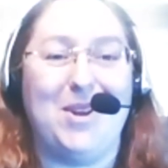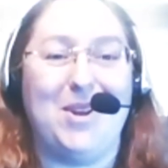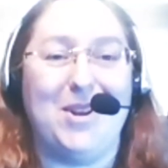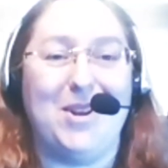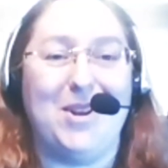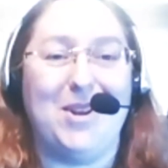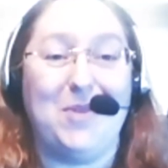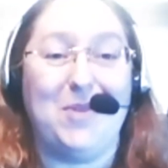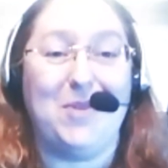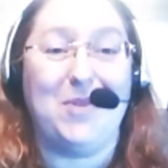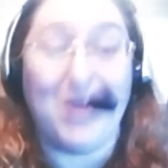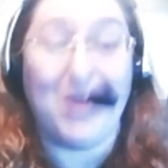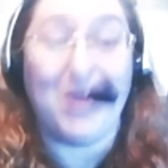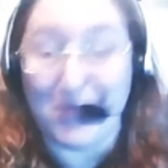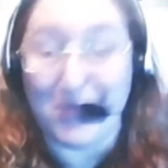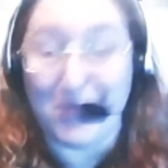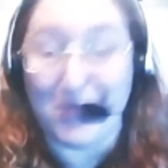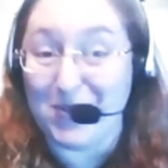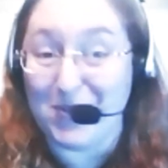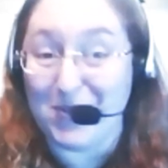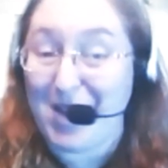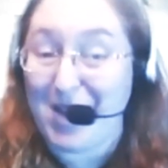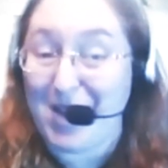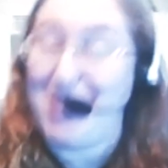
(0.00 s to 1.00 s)
Well,
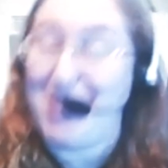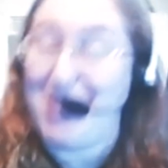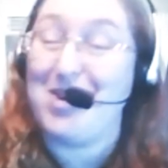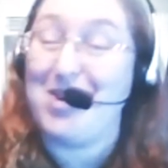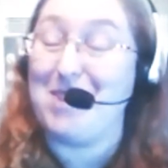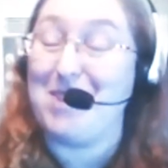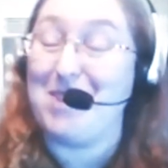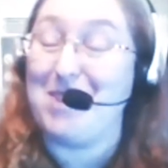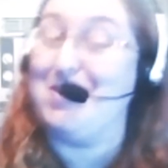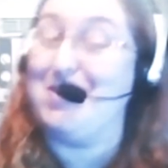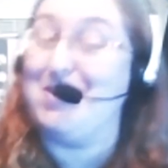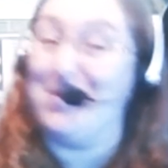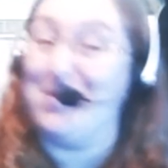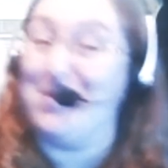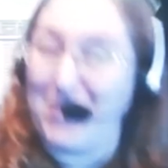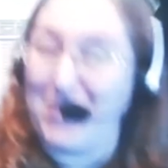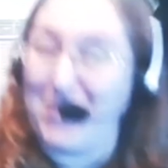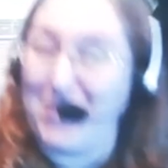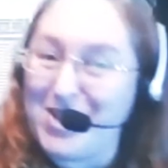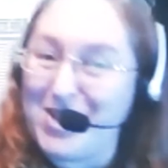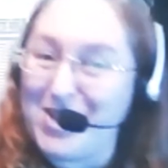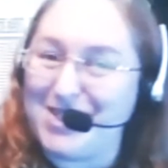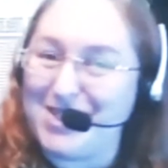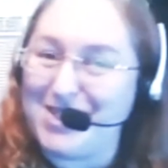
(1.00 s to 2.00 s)
of how long I've been a
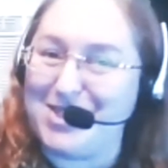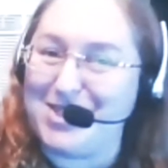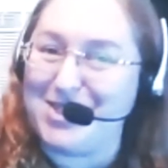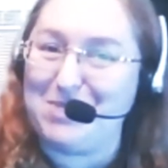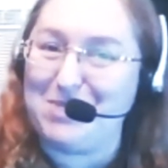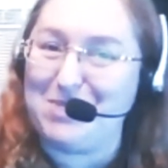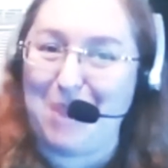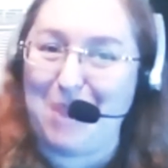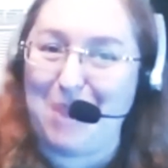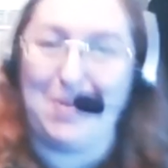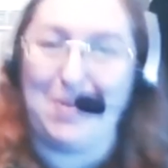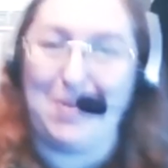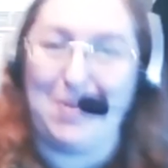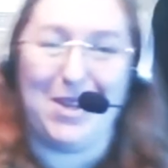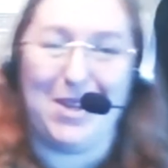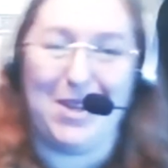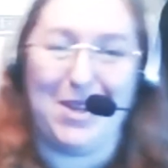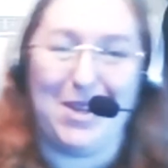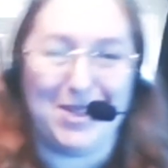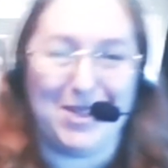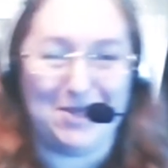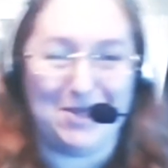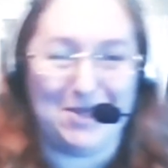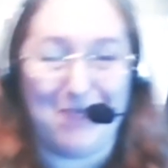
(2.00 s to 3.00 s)
voice is probably a
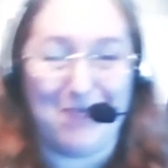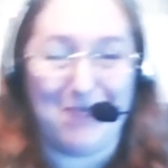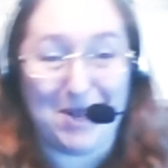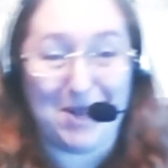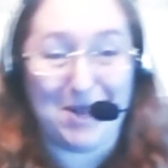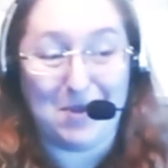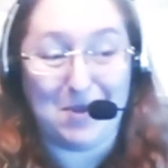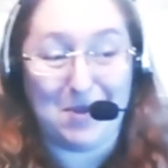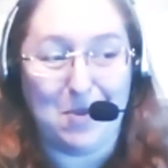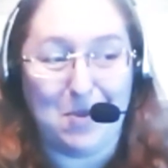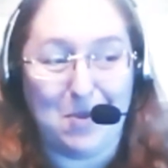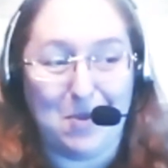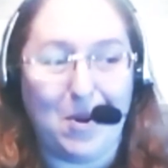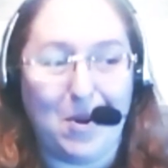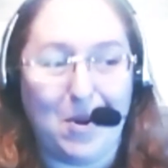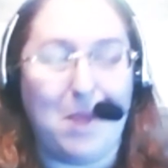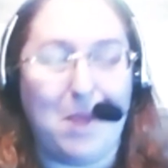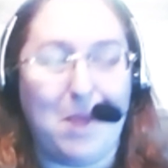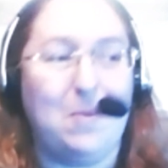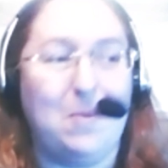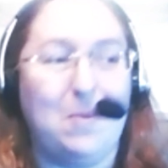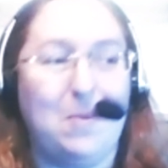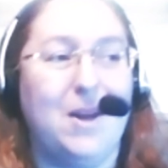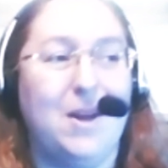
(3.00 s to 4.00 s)
debatable
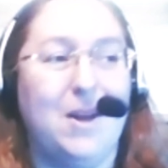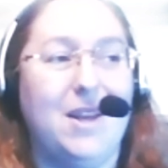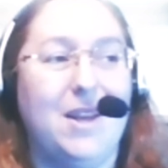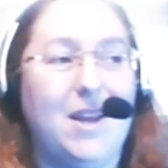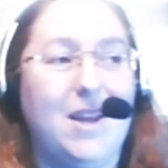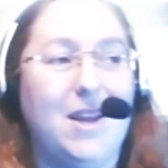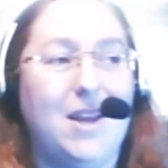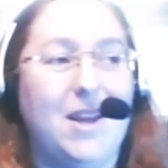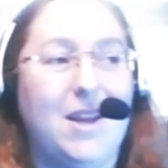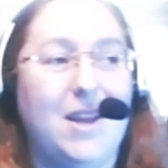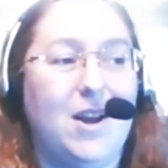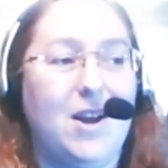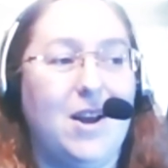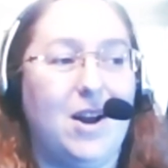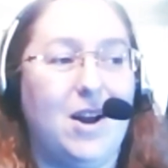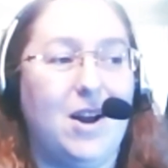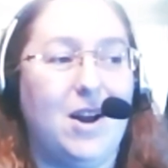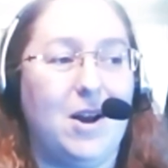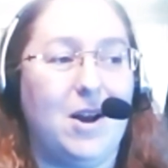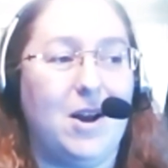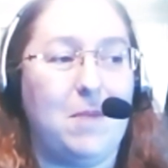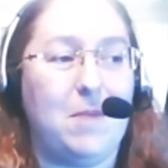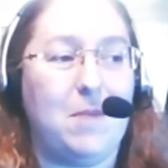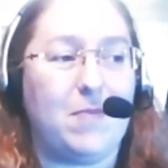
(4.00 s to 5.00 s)
point, but
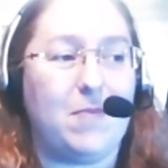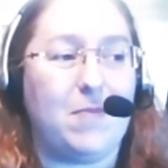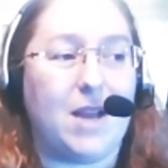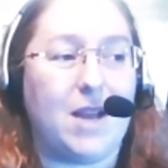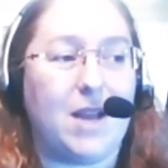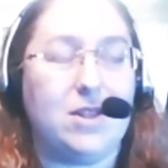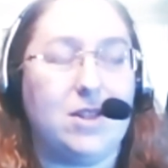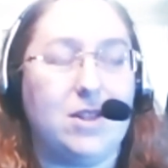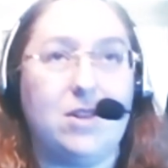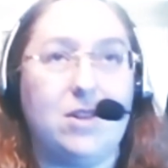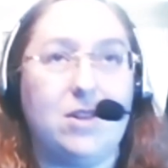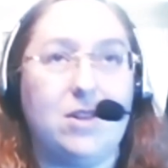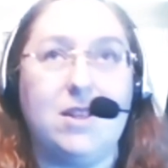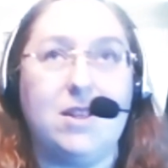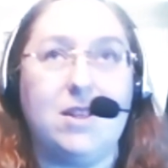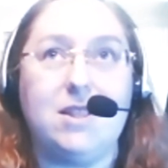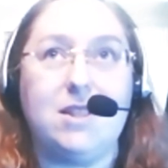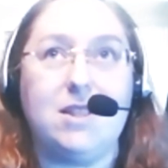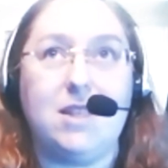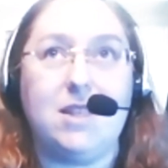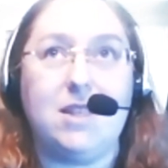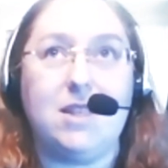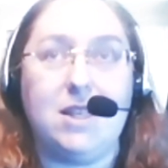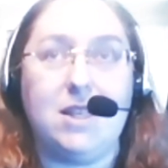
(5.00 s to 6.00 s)
I started
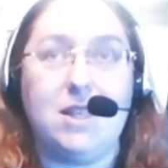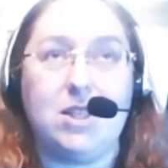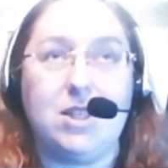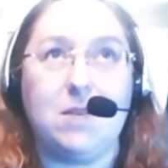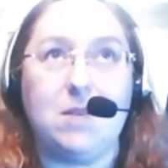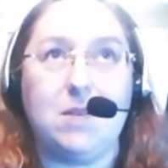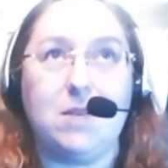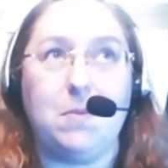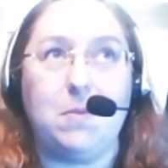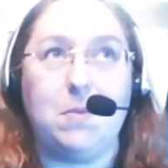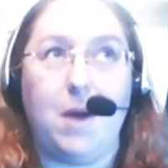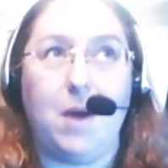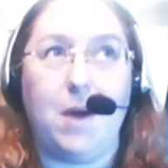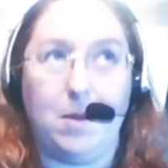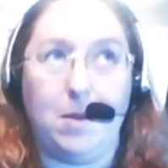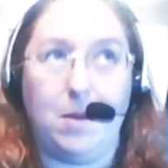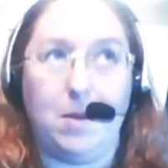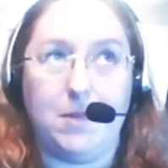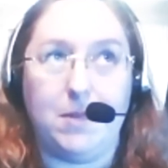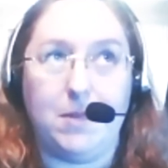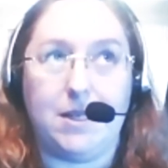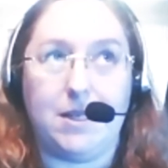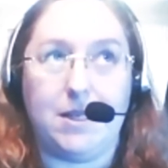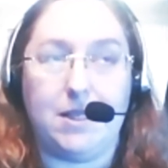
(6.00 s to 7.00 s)
teaching
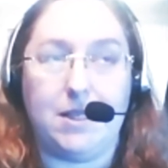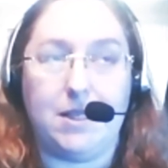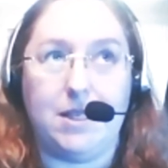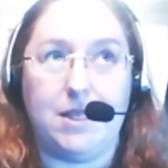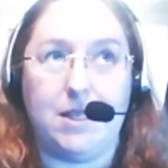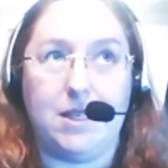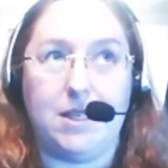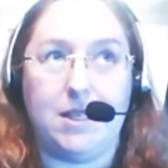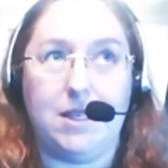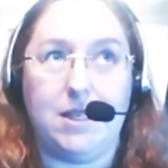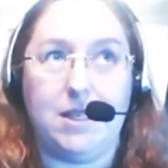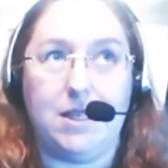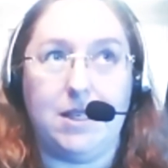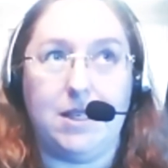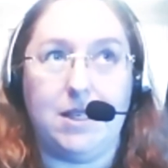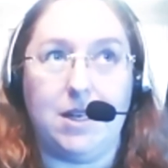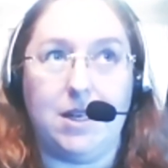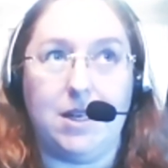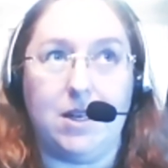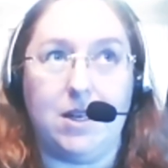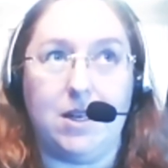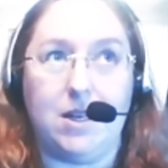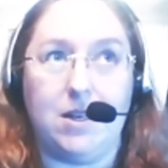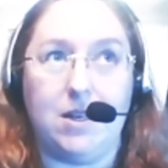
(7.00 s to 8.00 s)
publicly
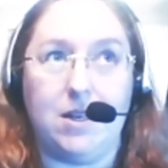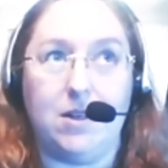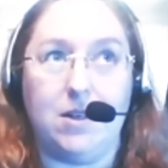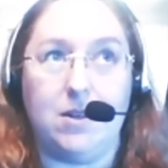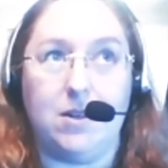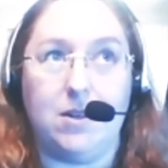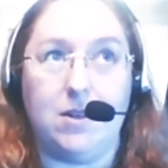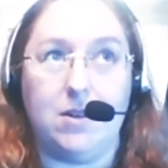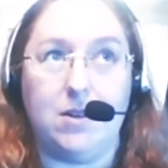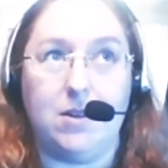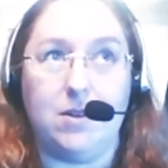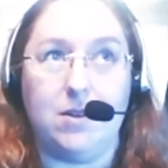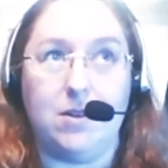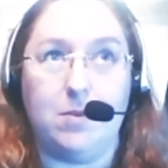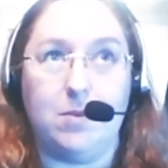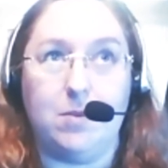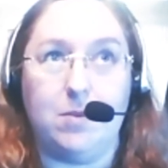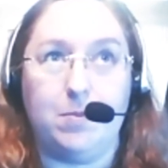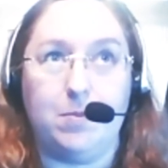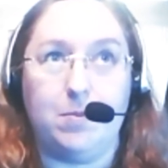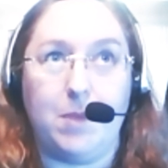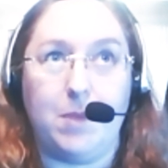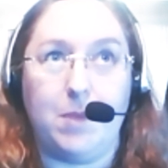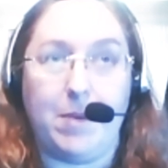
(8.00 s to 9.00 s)

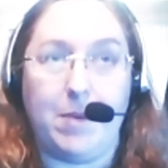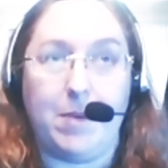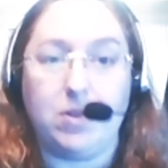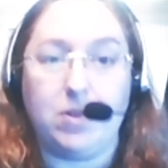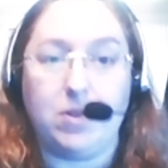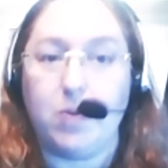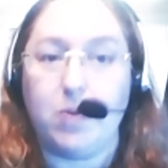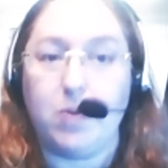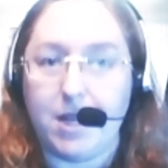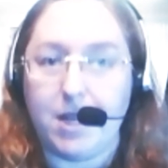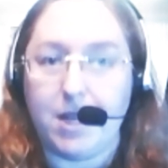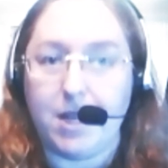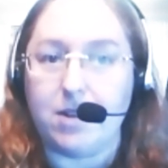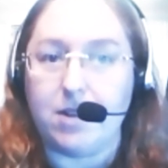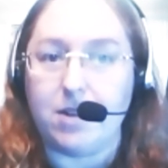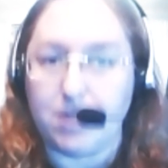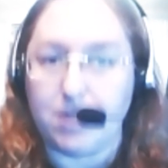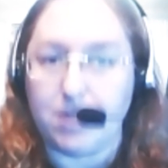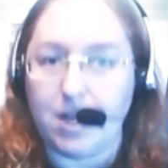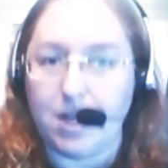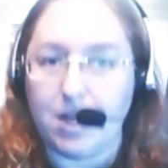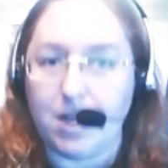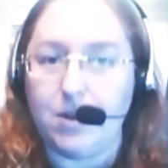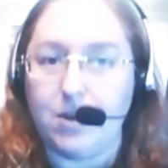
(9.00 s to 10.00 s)
about 20 years
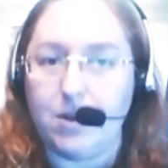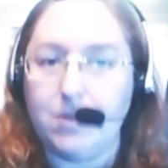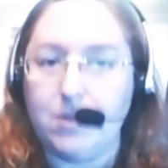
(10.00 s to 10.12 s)
ago.